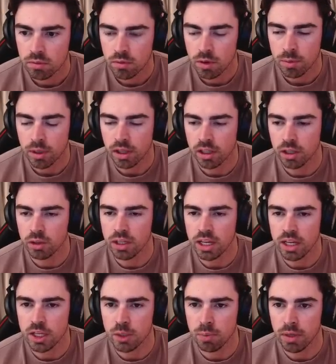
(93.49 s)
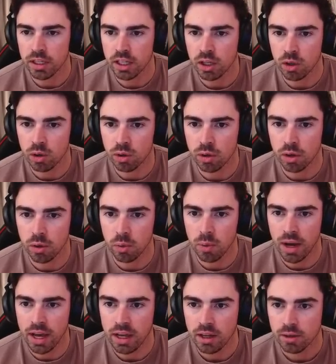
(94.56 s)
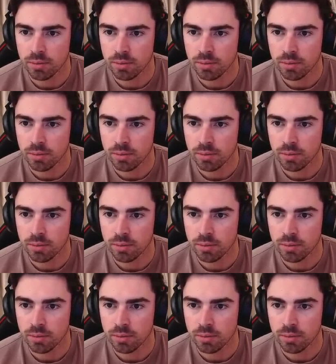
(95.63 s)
But Lilia is pinging on the way.